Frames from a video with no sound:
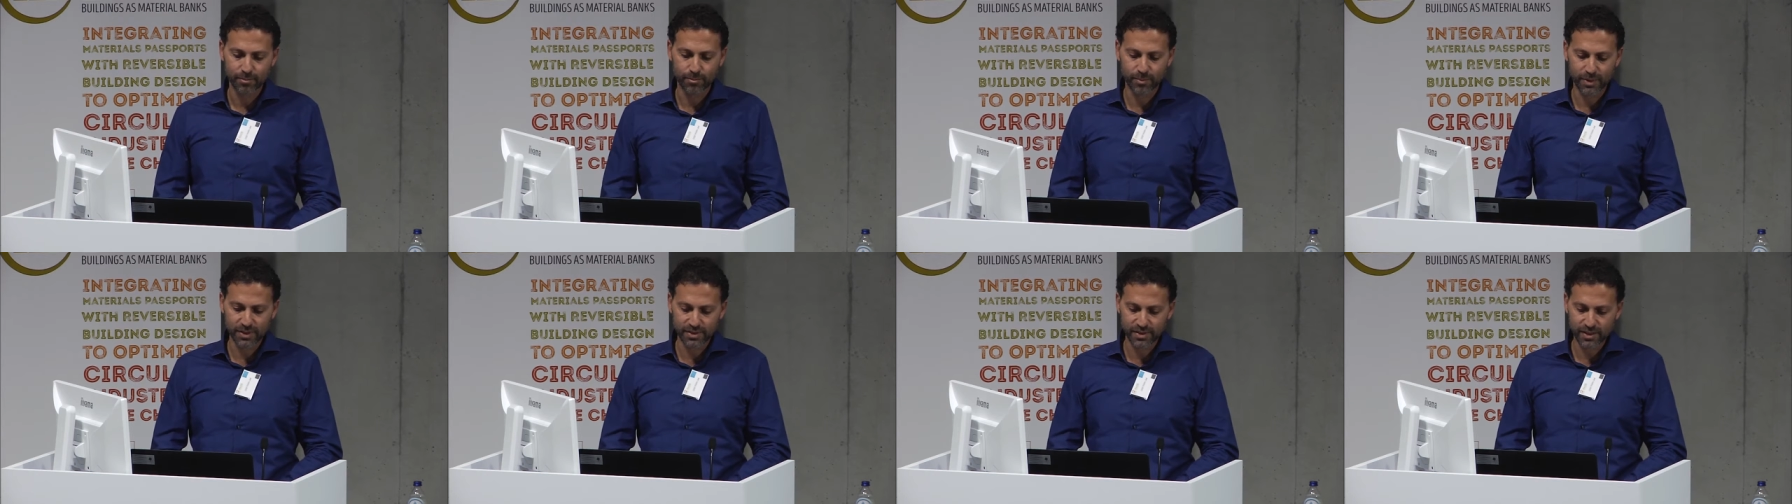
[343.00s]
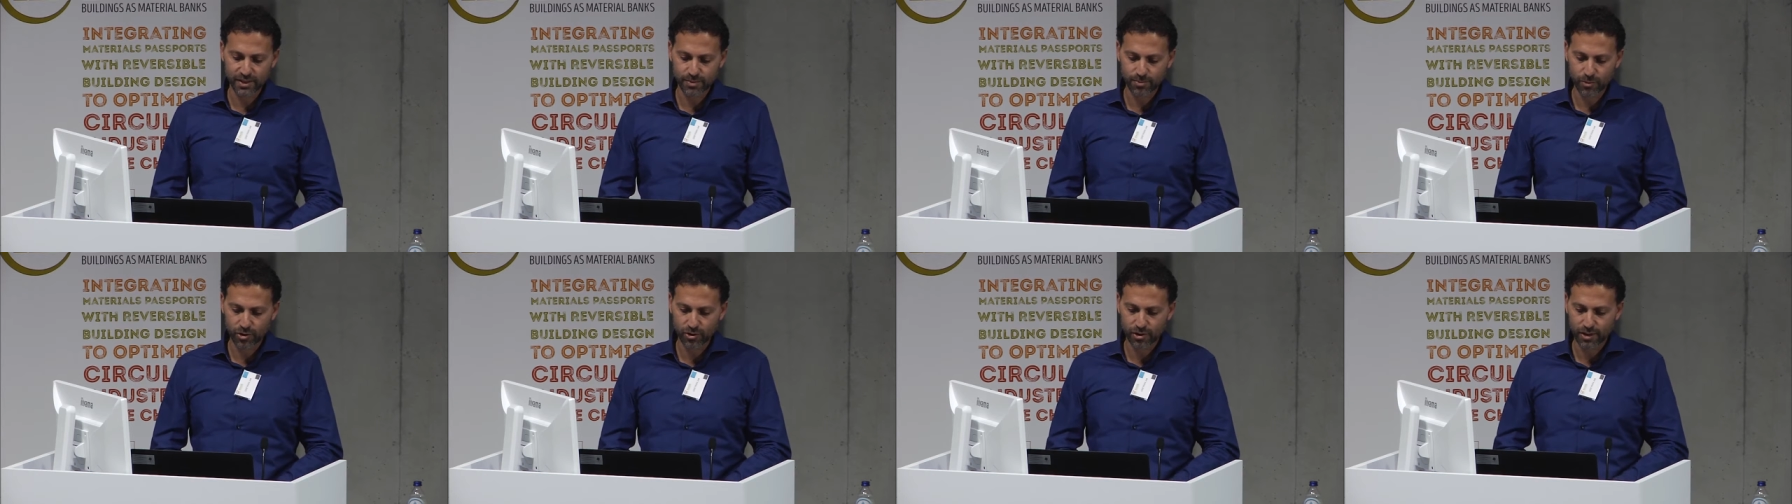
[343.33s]

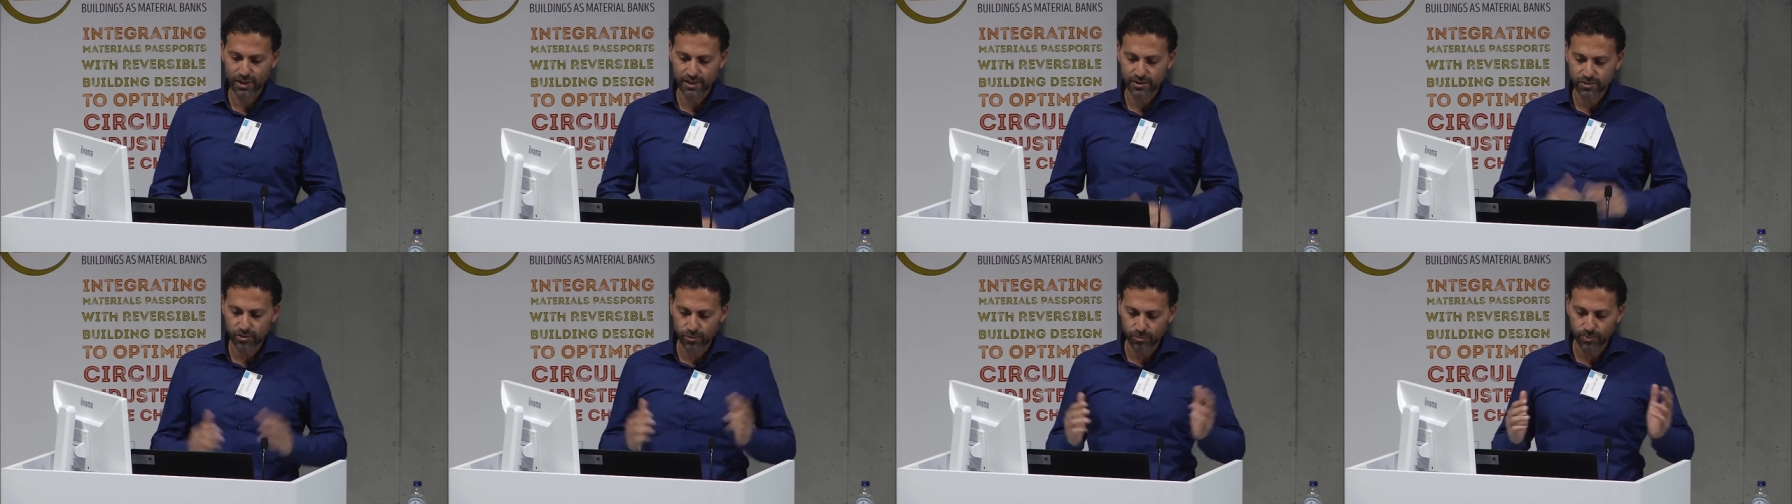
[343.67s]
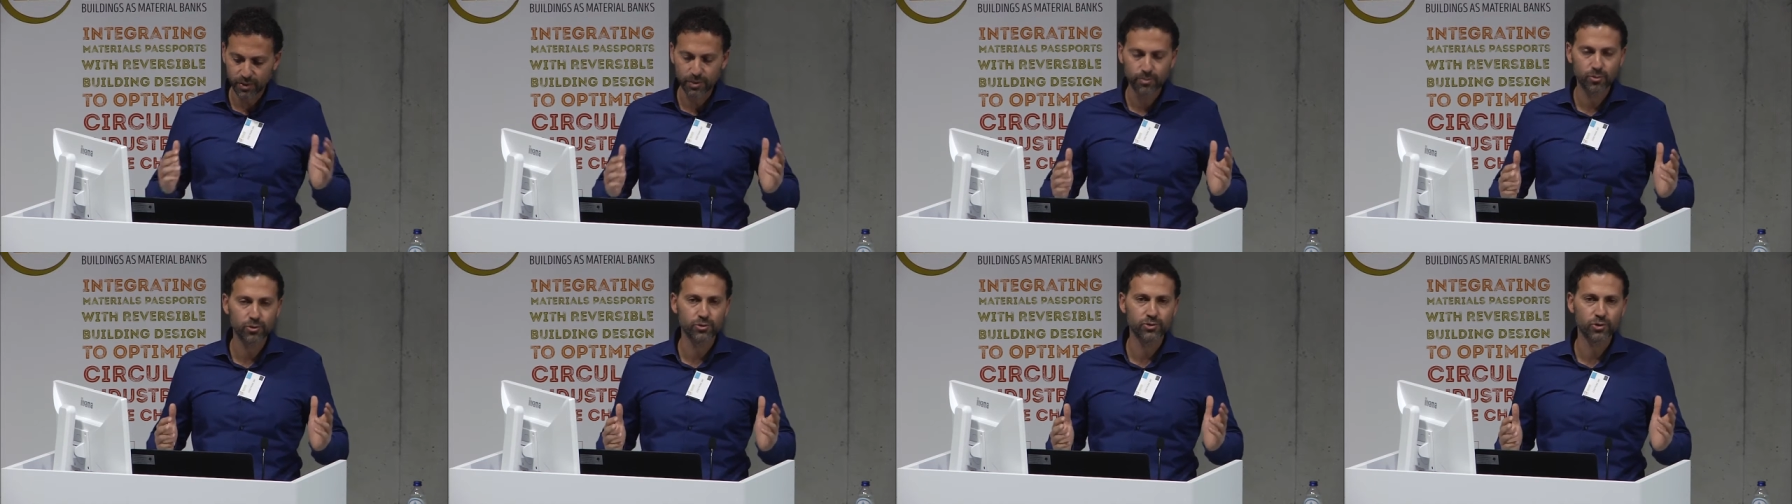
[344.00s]
business model, lots of
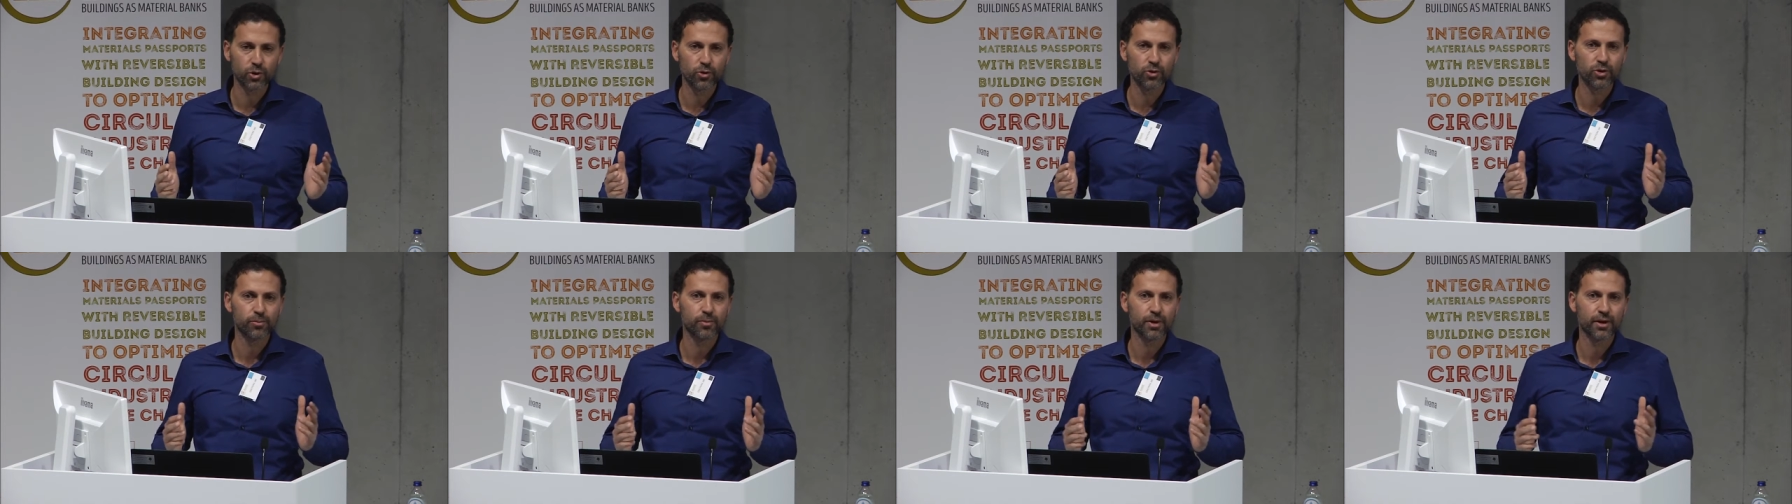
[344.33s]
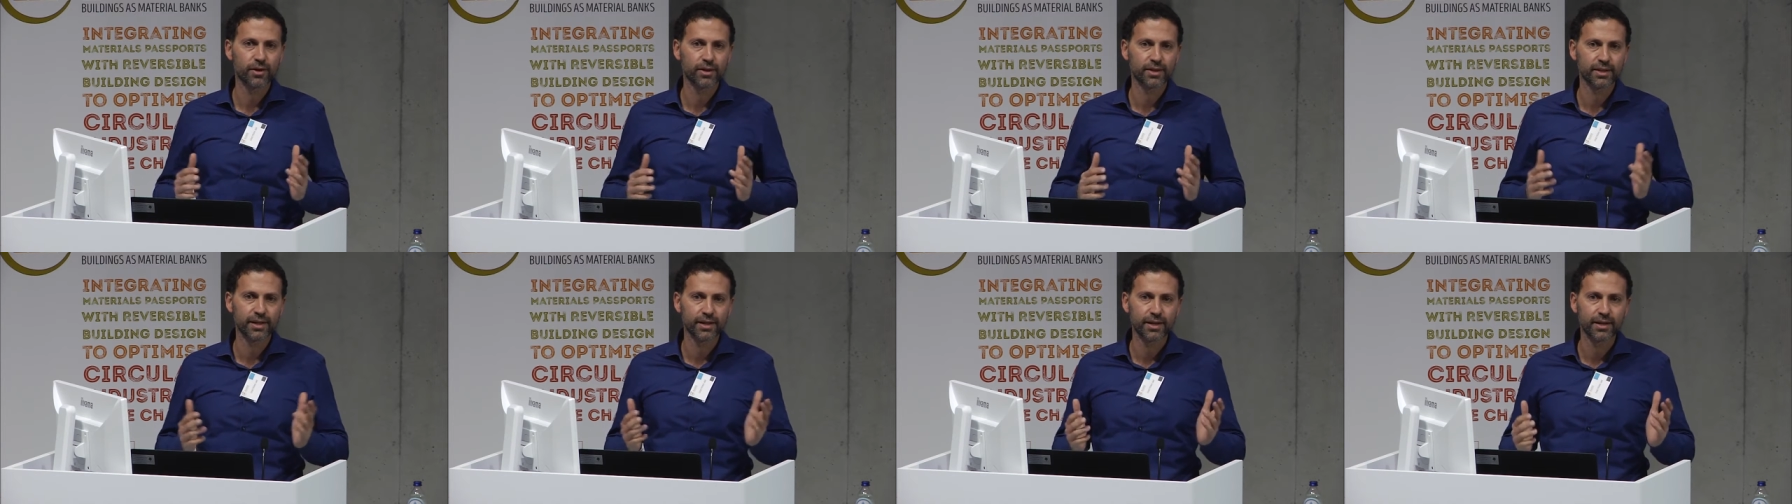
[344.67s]
people talk
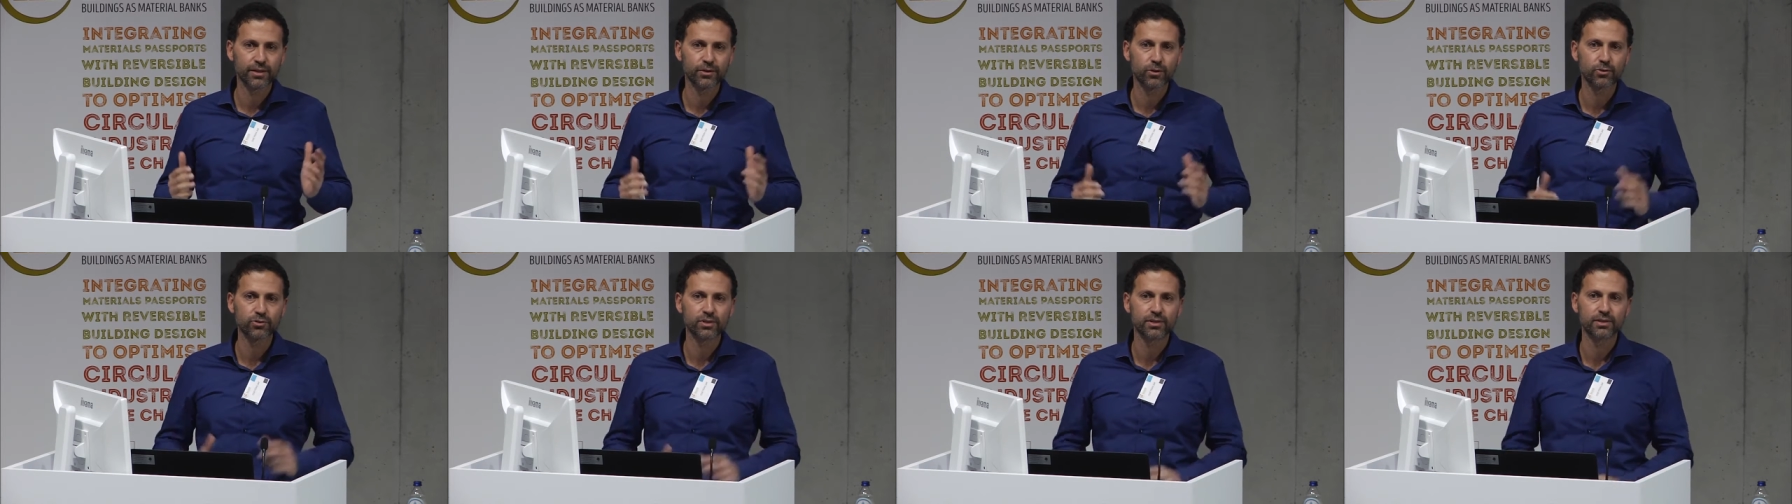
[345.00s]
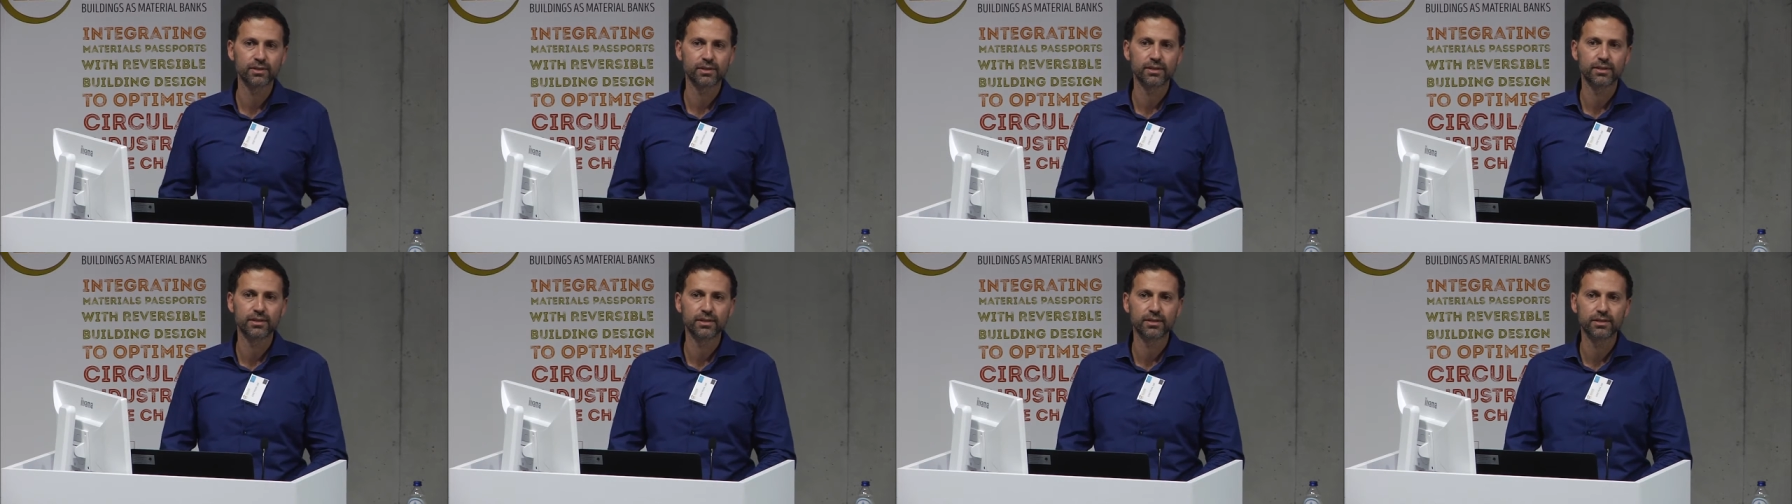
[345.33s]
about it, and I
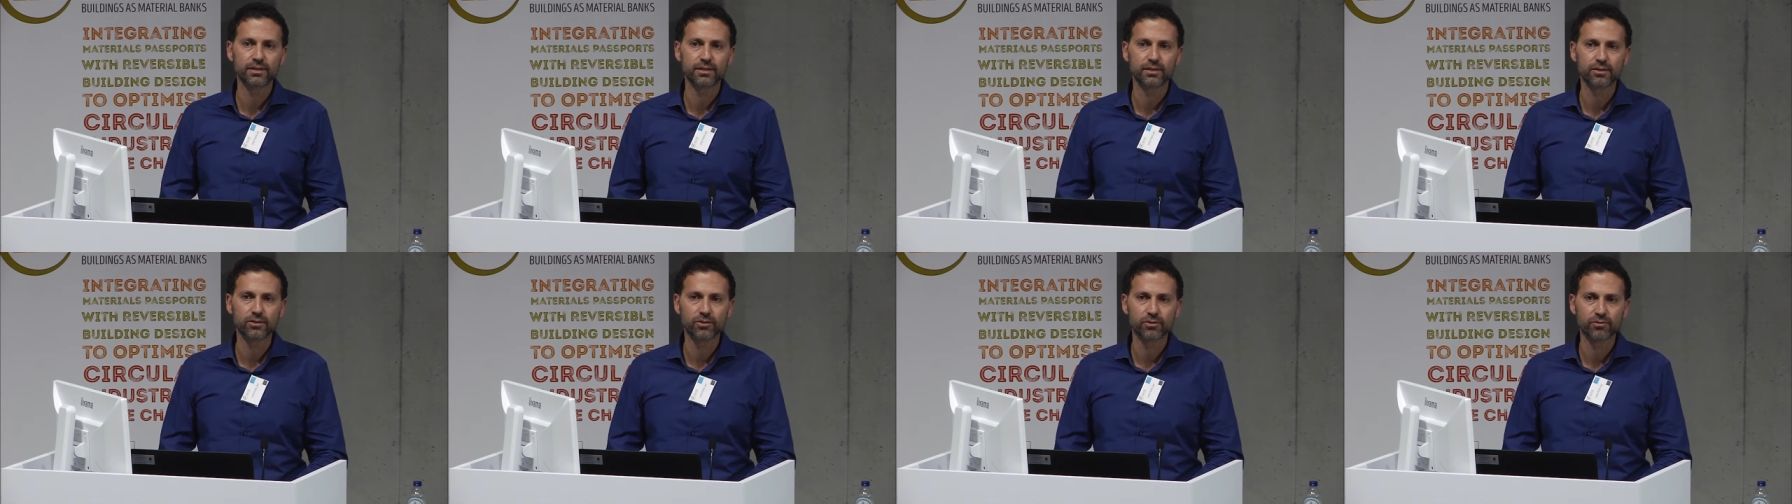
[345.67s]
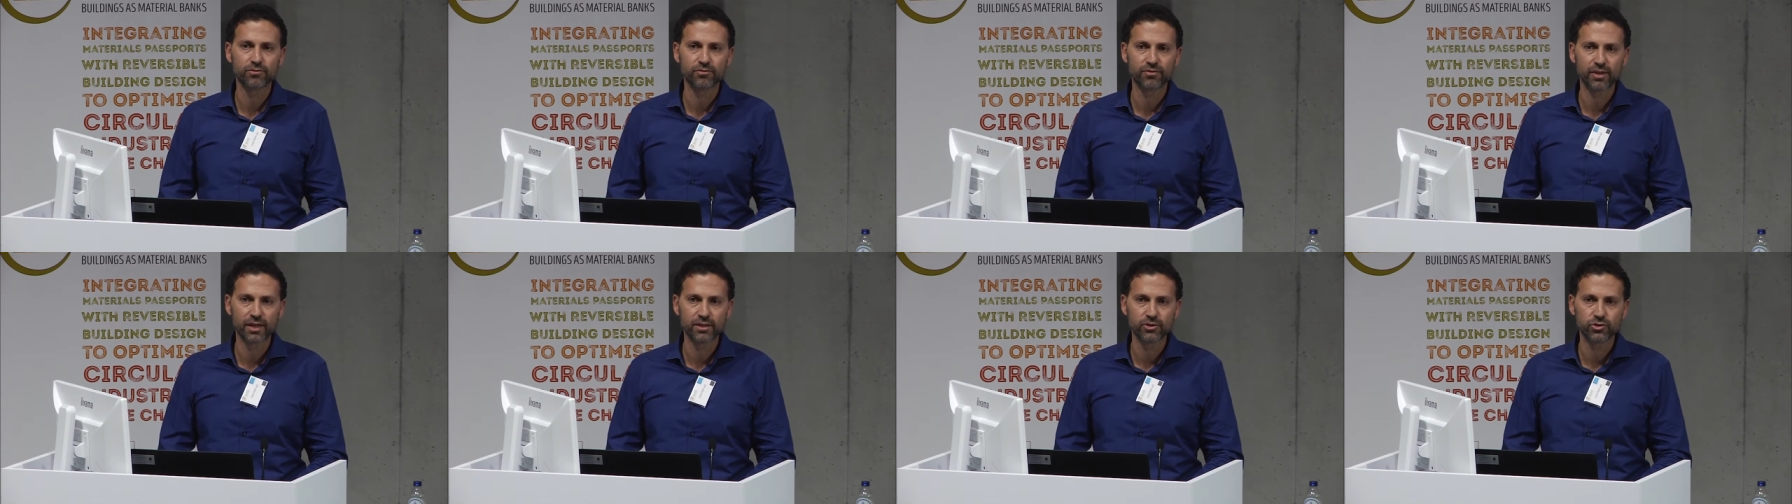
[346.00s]
noticed in these
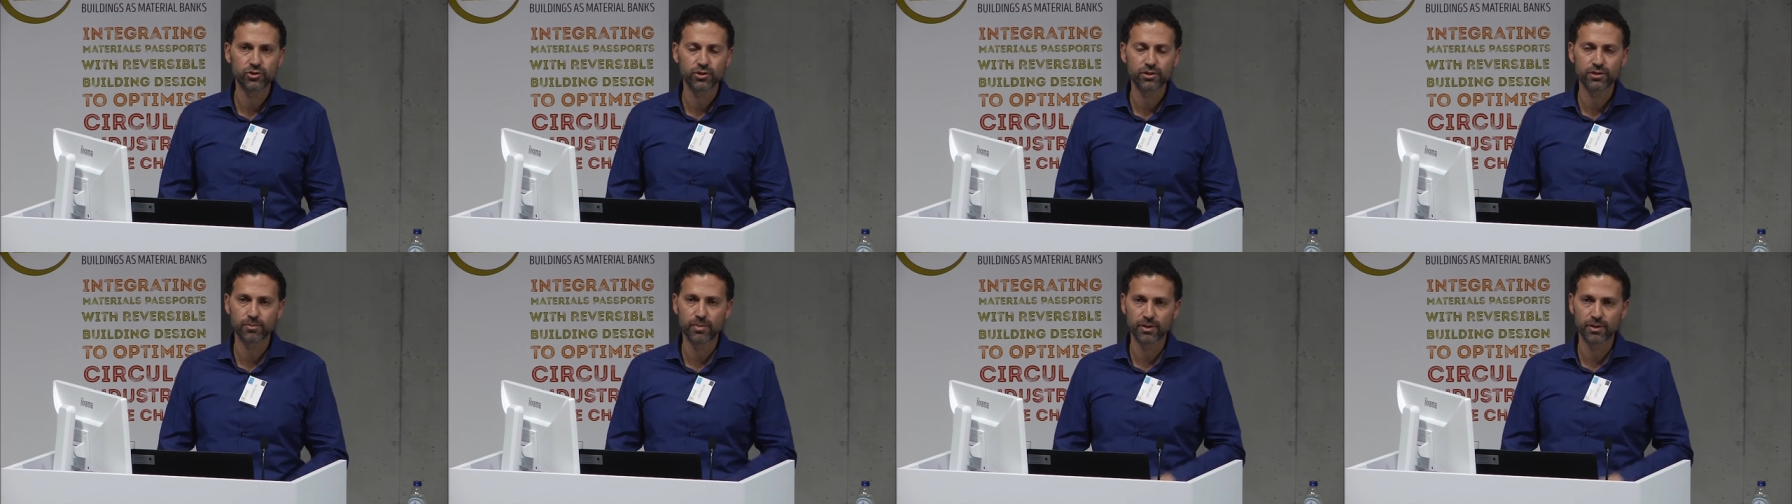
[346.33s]
conventions,